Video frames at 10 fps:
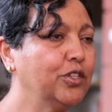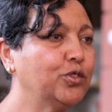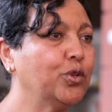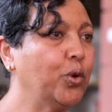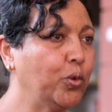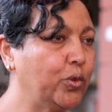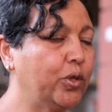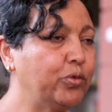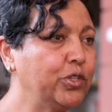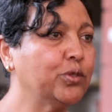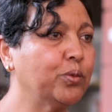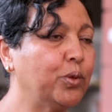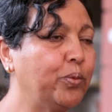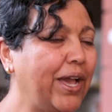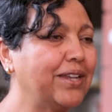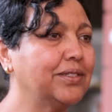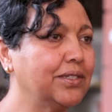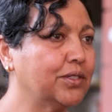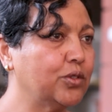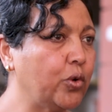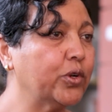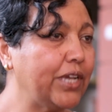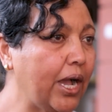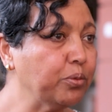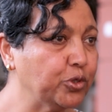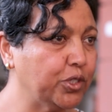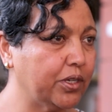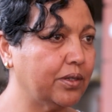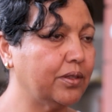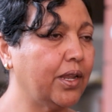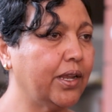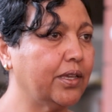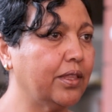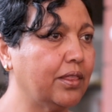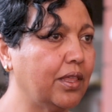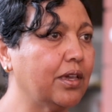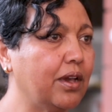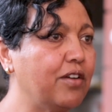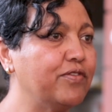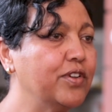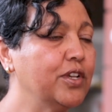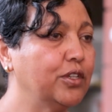So the reusable pads is the only option that I can think of